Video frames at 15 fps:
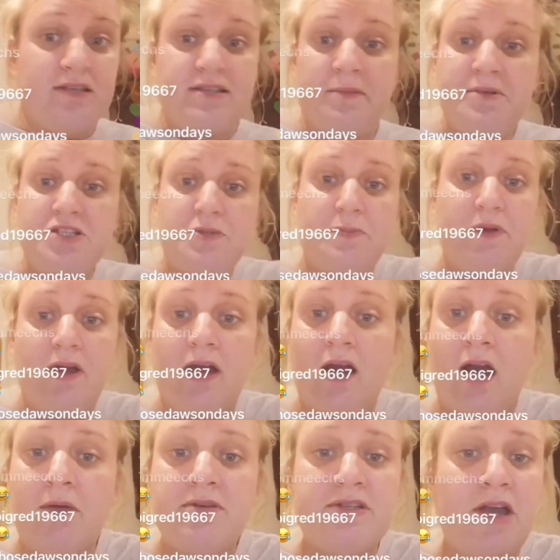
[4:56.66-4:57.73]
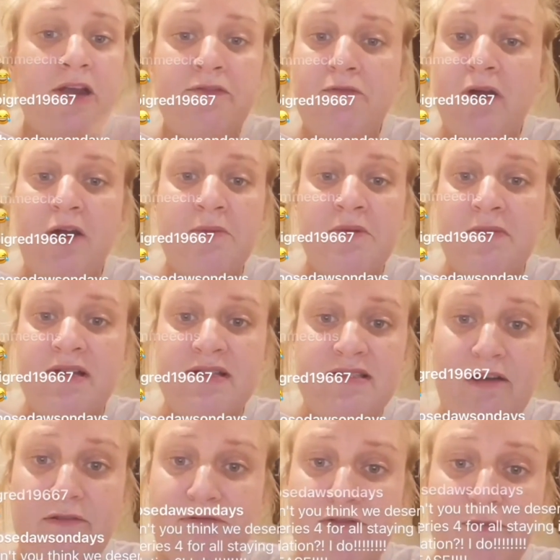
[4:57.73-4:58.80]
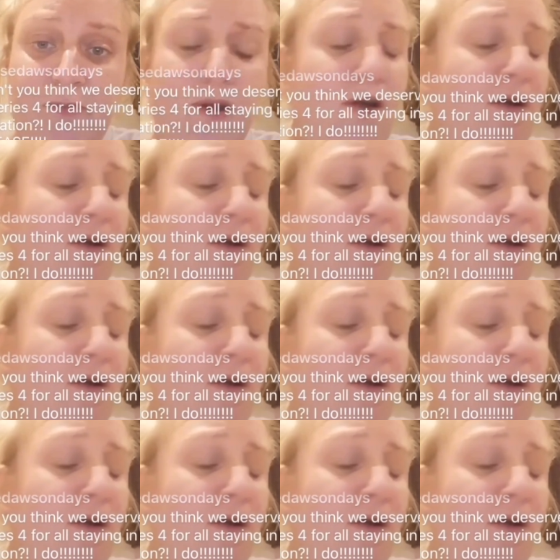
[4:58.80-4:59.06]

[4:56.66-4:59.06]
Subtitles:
Somebody just put, I was overwhelming myself with